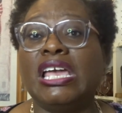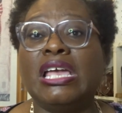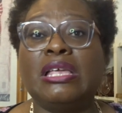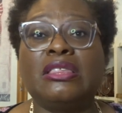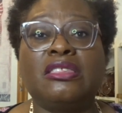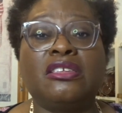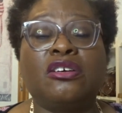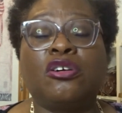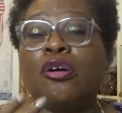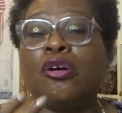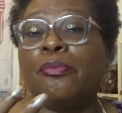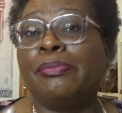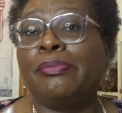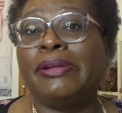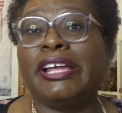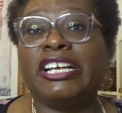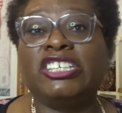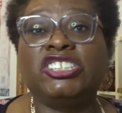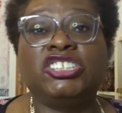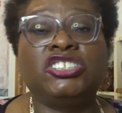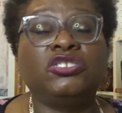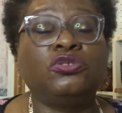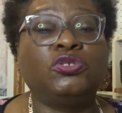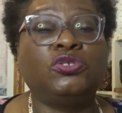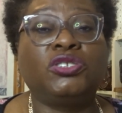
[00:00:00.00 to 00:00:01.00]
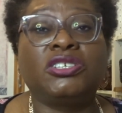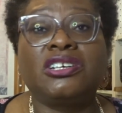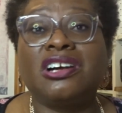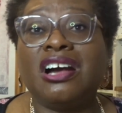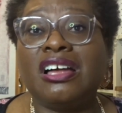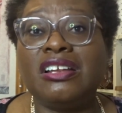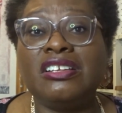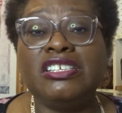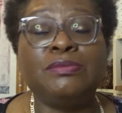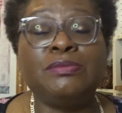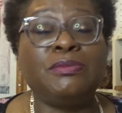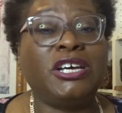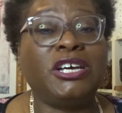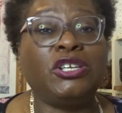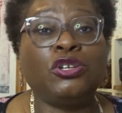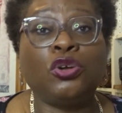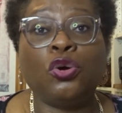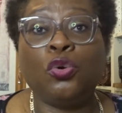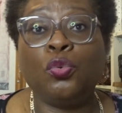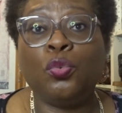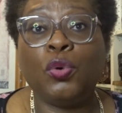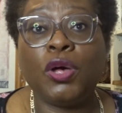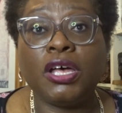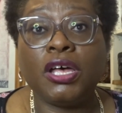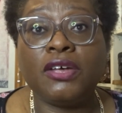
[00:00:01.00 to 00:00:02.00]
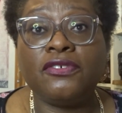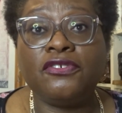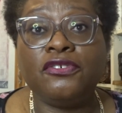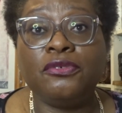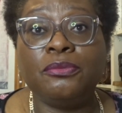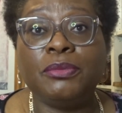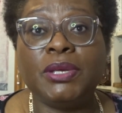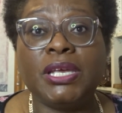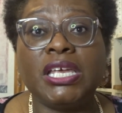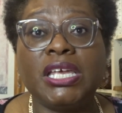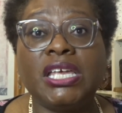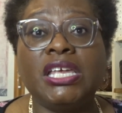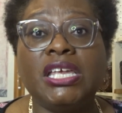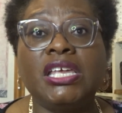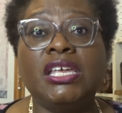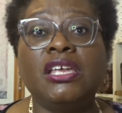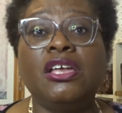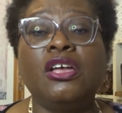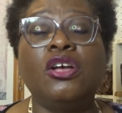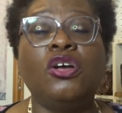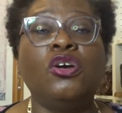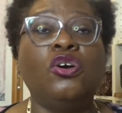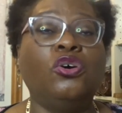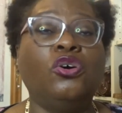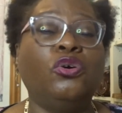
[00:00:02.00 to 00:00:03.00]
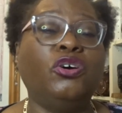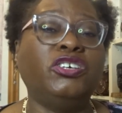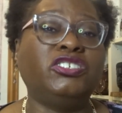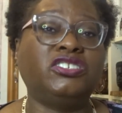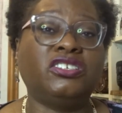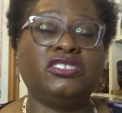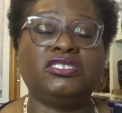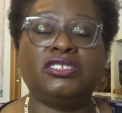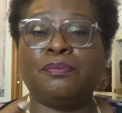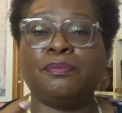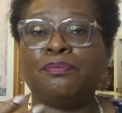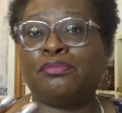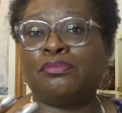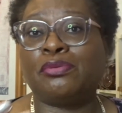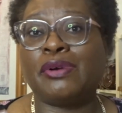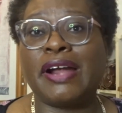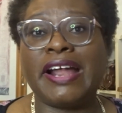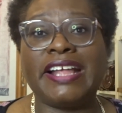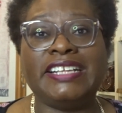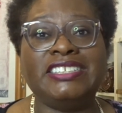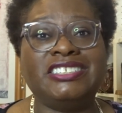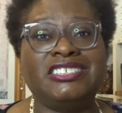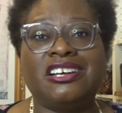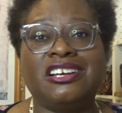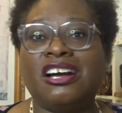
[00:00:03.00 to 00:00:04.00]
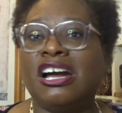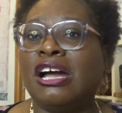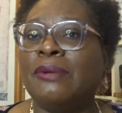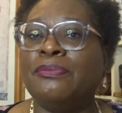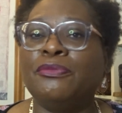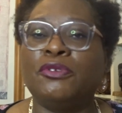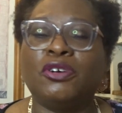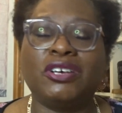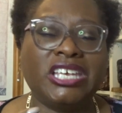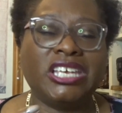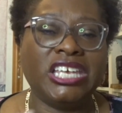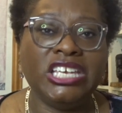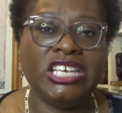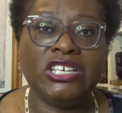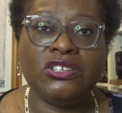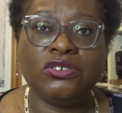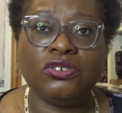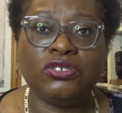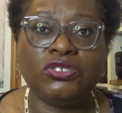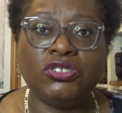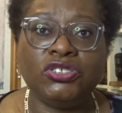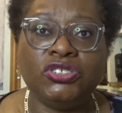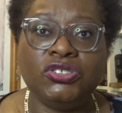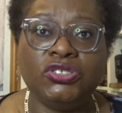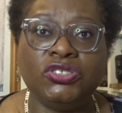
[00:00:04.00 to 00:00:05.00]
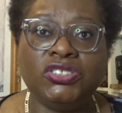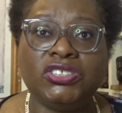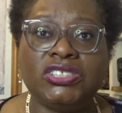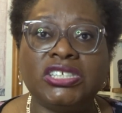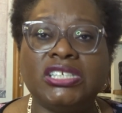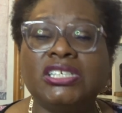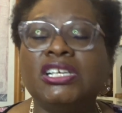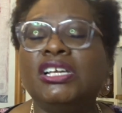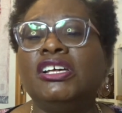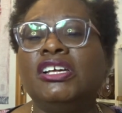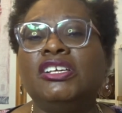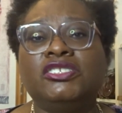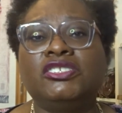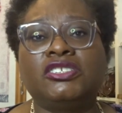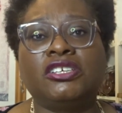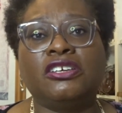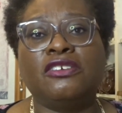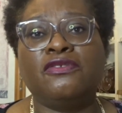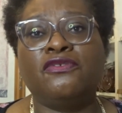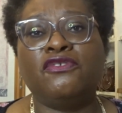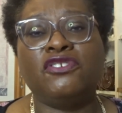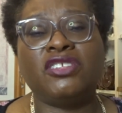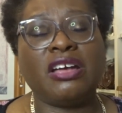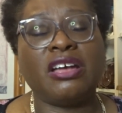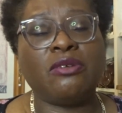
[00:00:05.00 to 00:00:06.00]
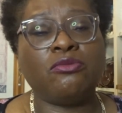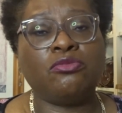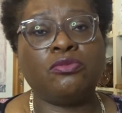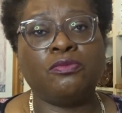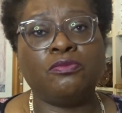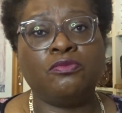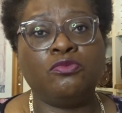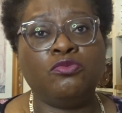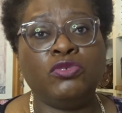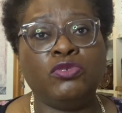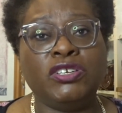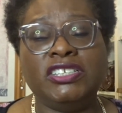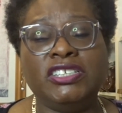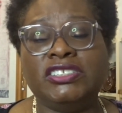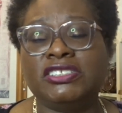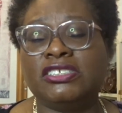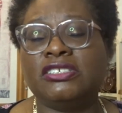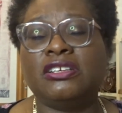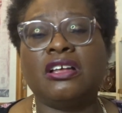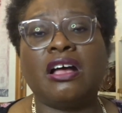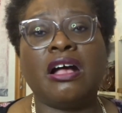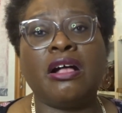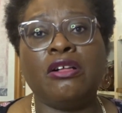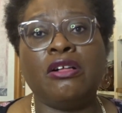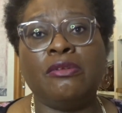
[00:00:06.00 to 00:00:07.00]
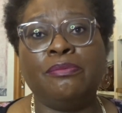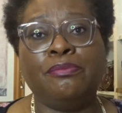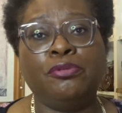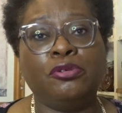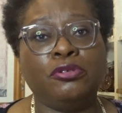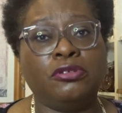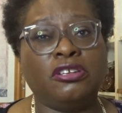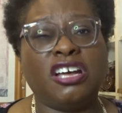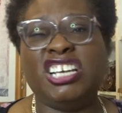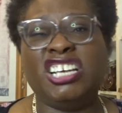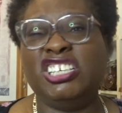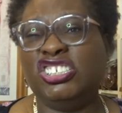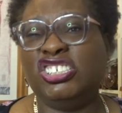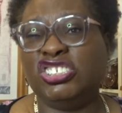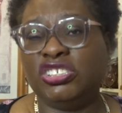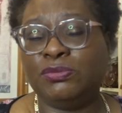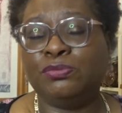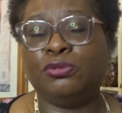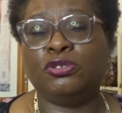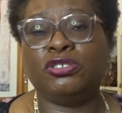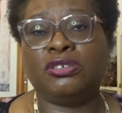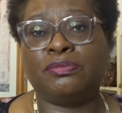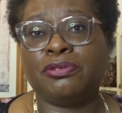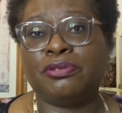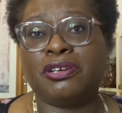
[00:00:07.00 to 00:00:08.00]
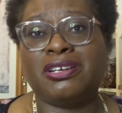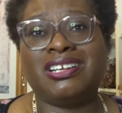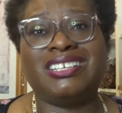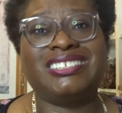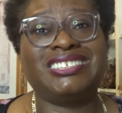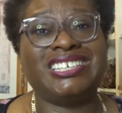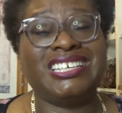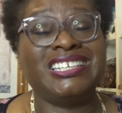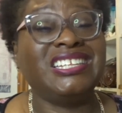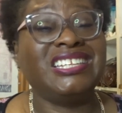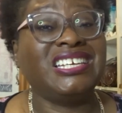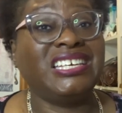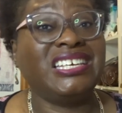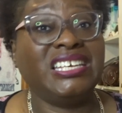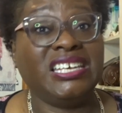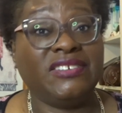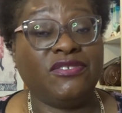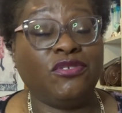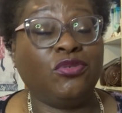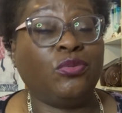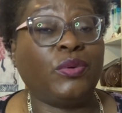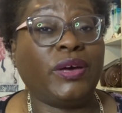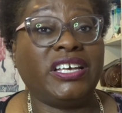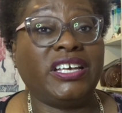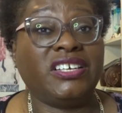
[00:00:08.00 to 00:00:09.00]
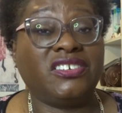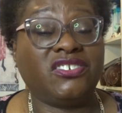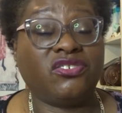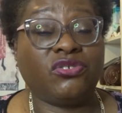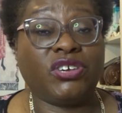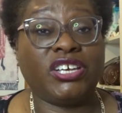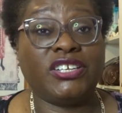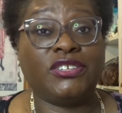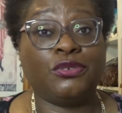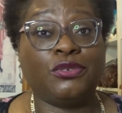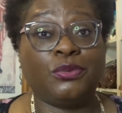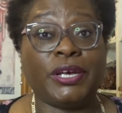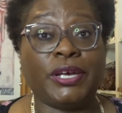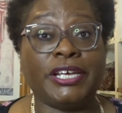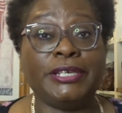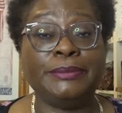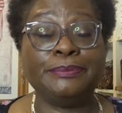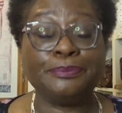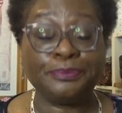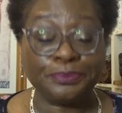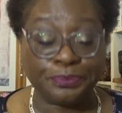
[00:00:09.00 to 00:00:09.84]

The complexion or the colours might not work for me. Or it's just a brand that I'm not keen on using. So for that reason, I usually put the product in the giveaway straight away.